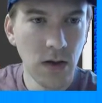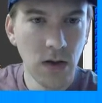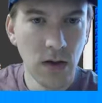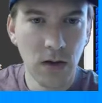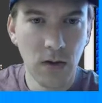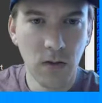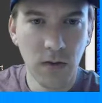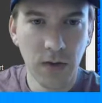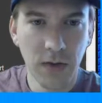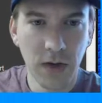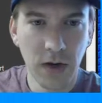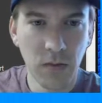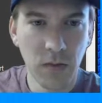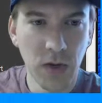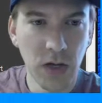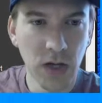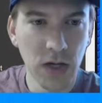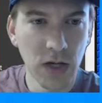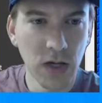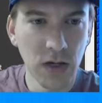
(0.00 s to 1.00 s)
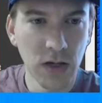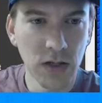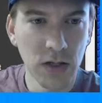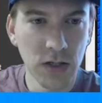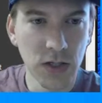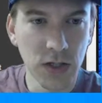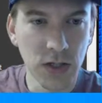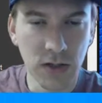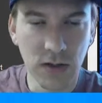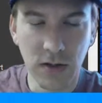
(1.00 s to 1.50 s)
without making it
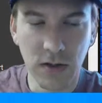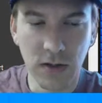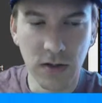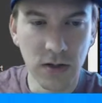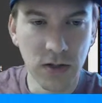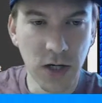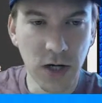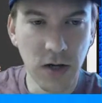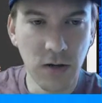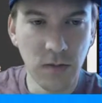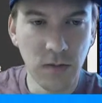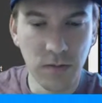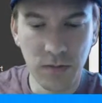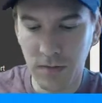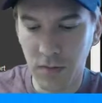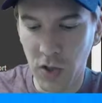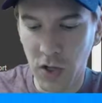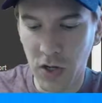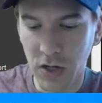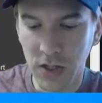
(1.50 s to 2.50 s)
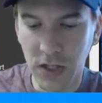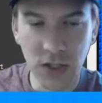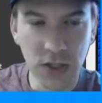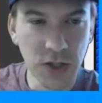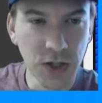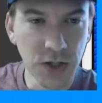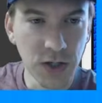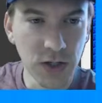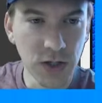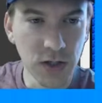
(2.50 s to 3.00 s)
just the giant blocky
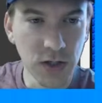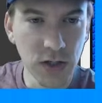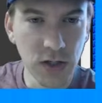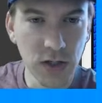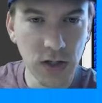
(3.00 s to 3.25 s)
chunk.